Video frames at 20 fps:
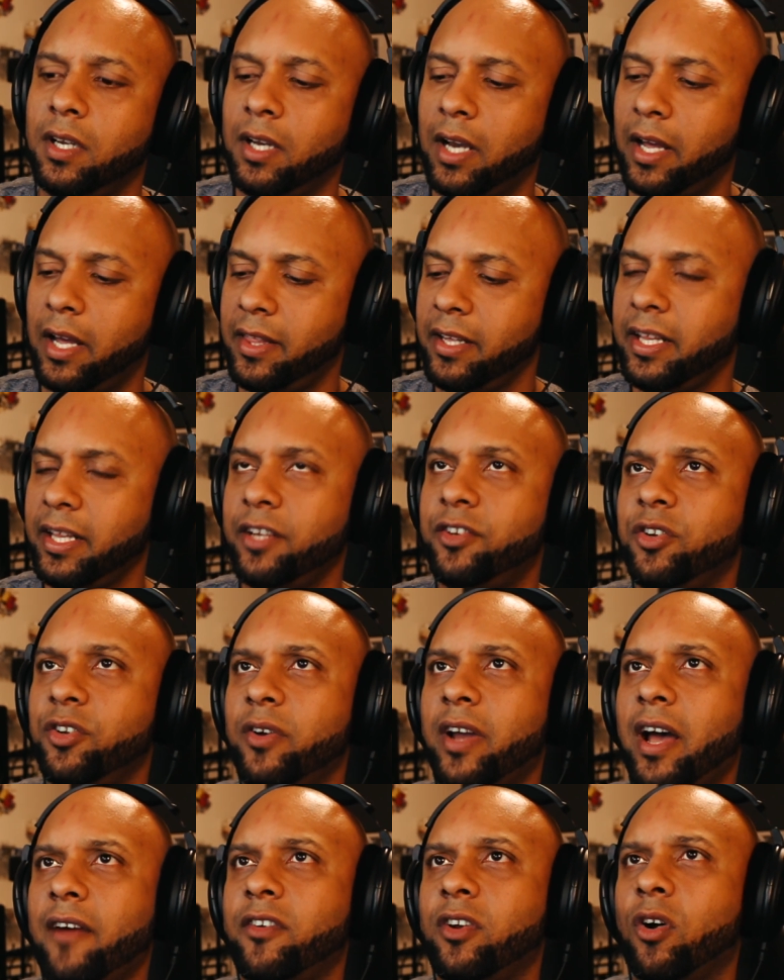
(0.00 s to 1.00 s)
think they
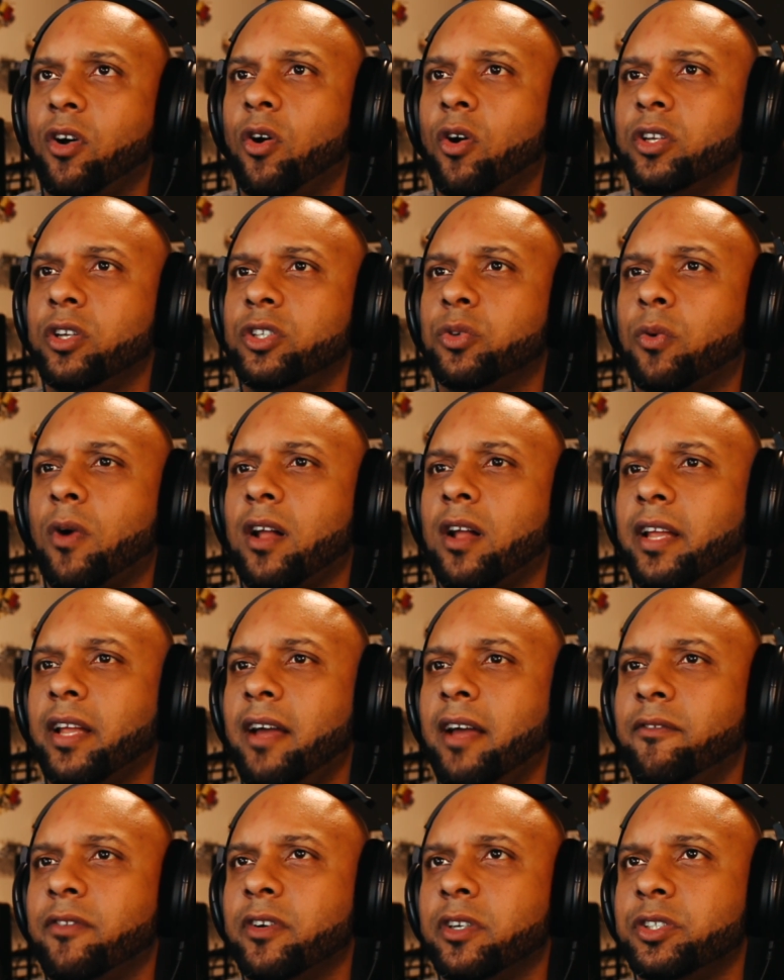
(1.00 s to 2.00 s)
do have an Eau de
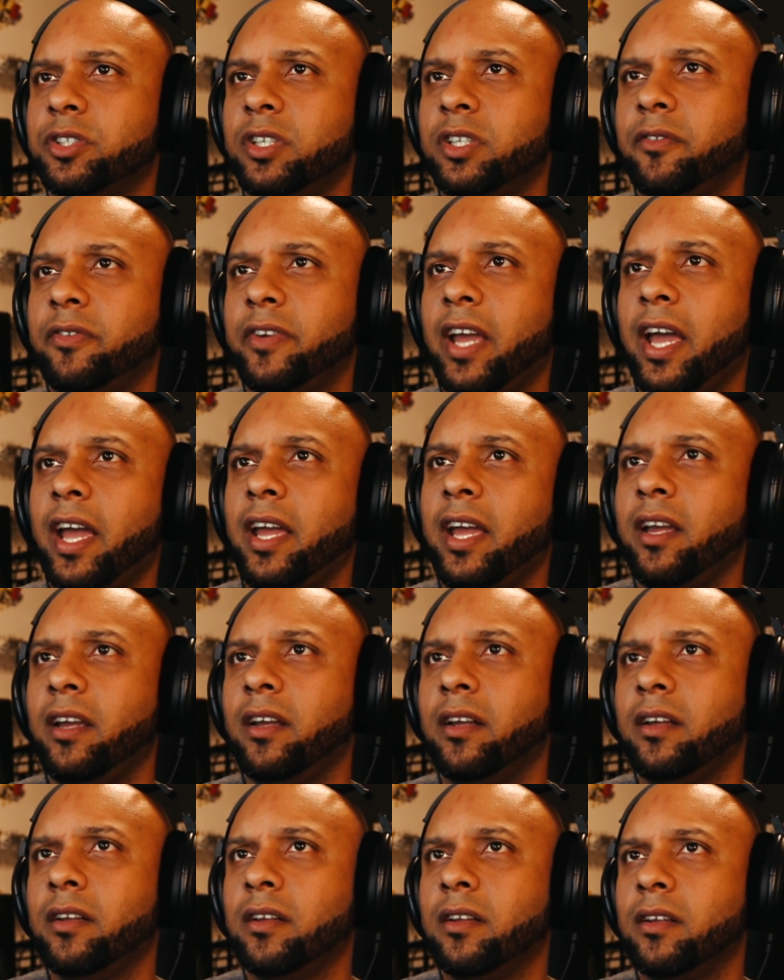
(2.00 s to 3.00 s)
Toilette version of
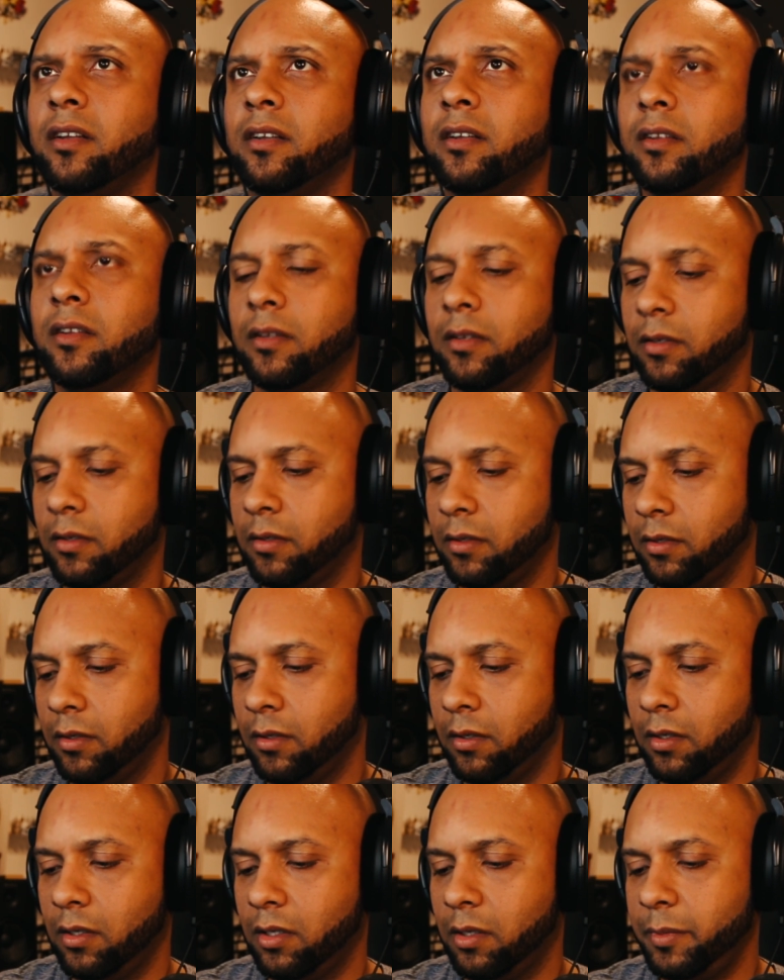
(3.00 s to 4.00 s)
K.
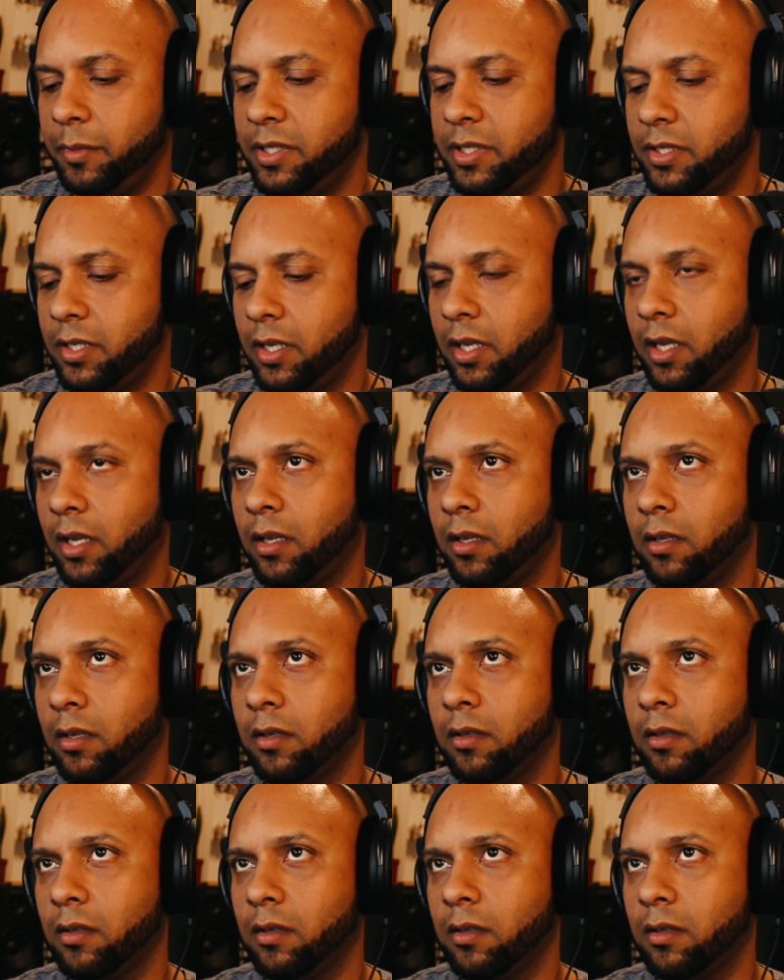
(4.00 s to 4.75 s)
Let me see.